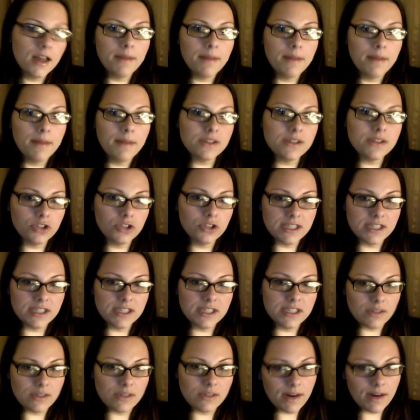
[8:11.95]
My surgeon
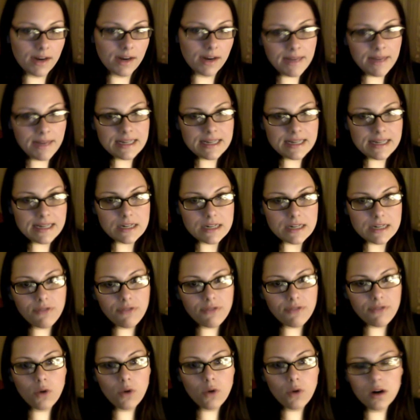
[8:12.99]
doesn't recommend it
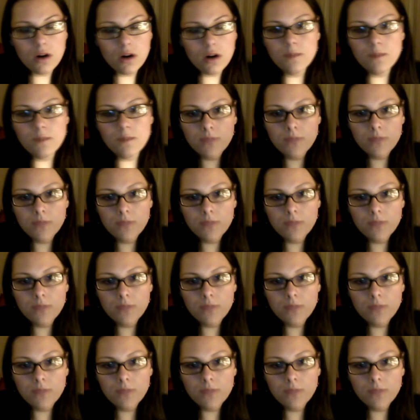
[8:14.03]
for